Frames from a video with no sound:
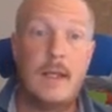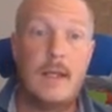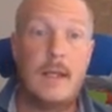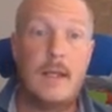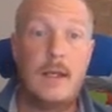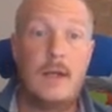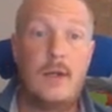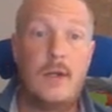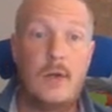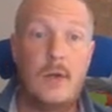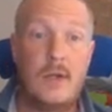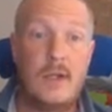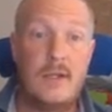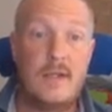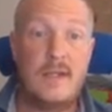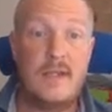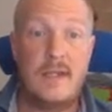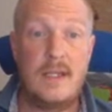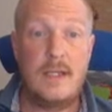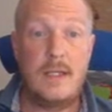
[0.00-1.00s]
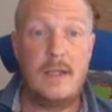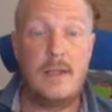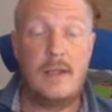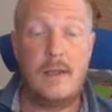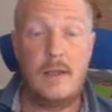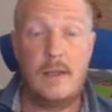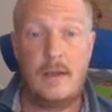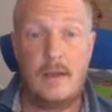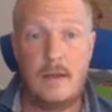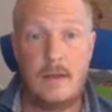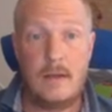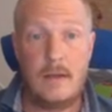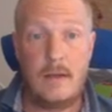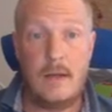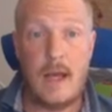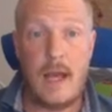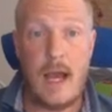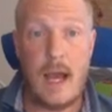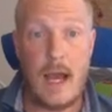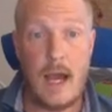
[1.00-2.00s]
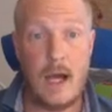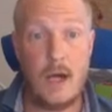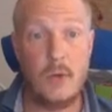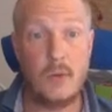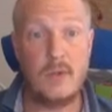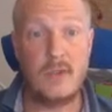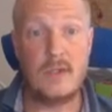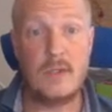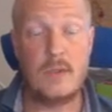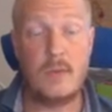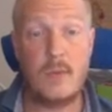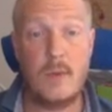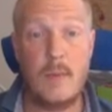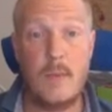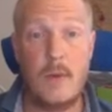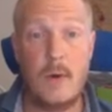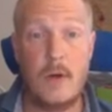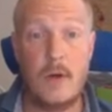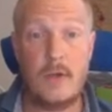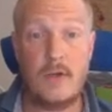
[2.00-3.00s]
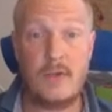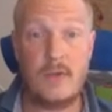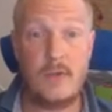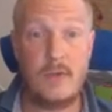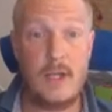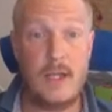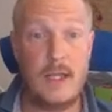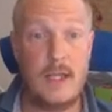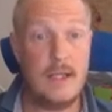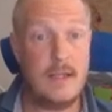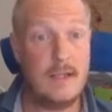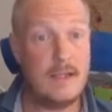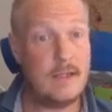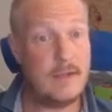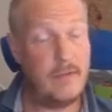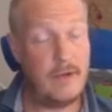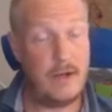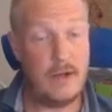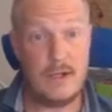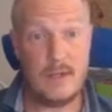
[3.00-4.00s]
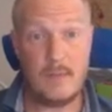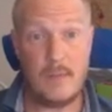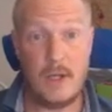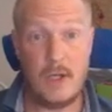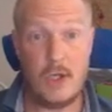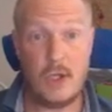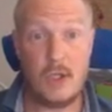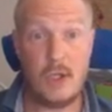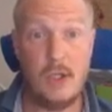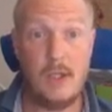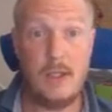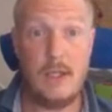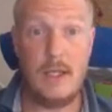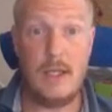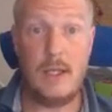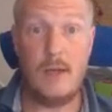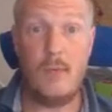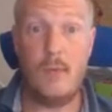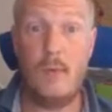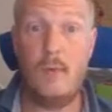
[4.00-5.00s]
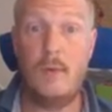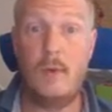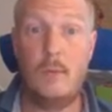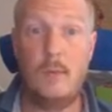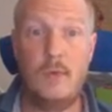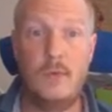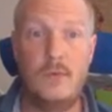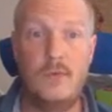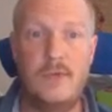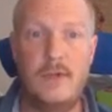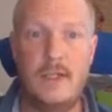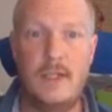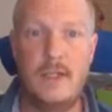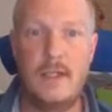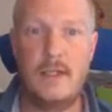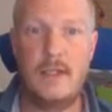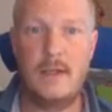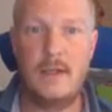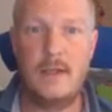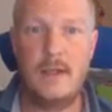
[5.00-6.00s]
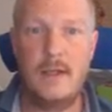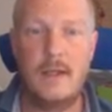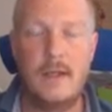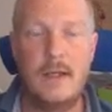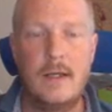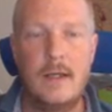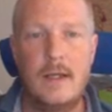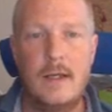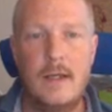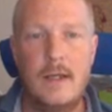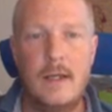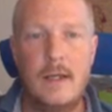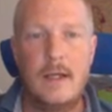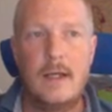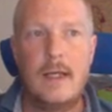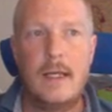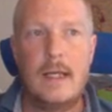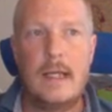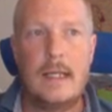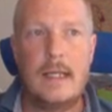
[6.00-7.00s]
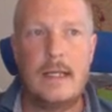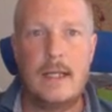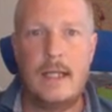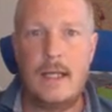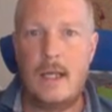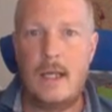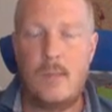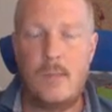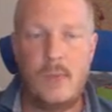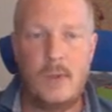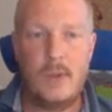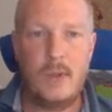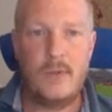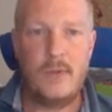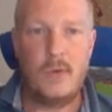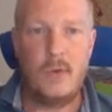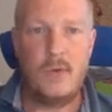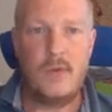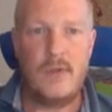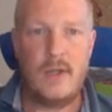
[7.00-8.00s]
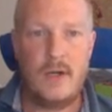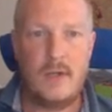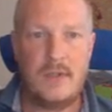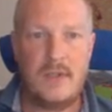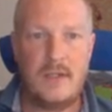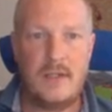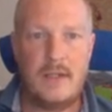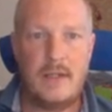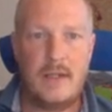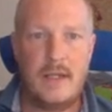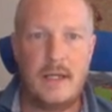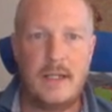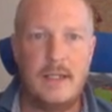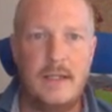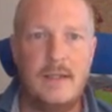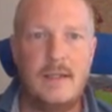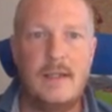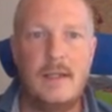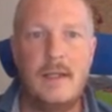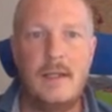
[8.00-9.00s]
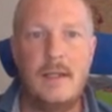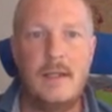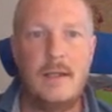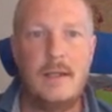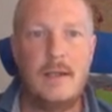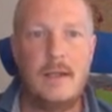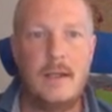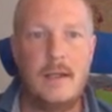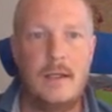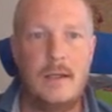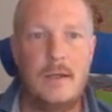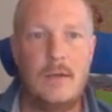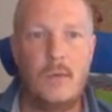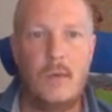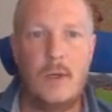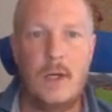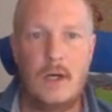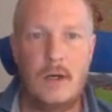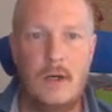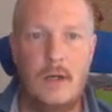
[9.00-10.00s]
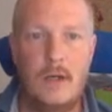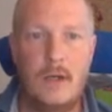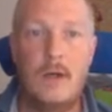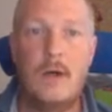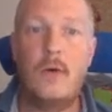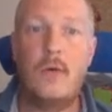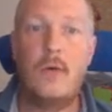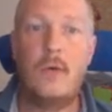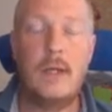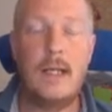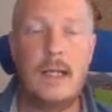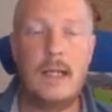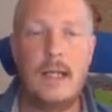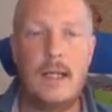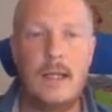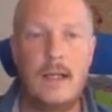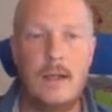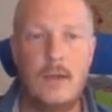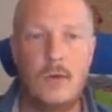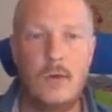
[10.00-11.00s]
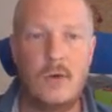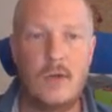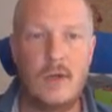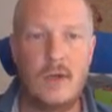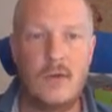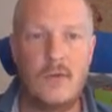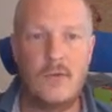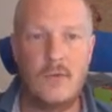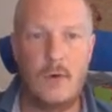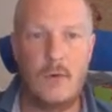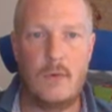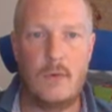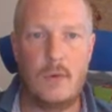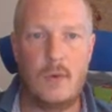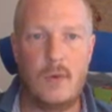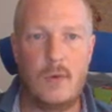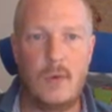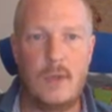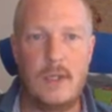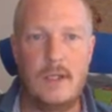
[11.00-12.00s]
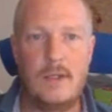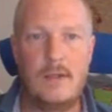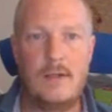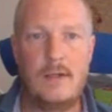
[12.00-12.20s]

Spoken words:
Here you can see the house we bought today. It's a very special day. We will move in April 2019 and we are really looking forward to it.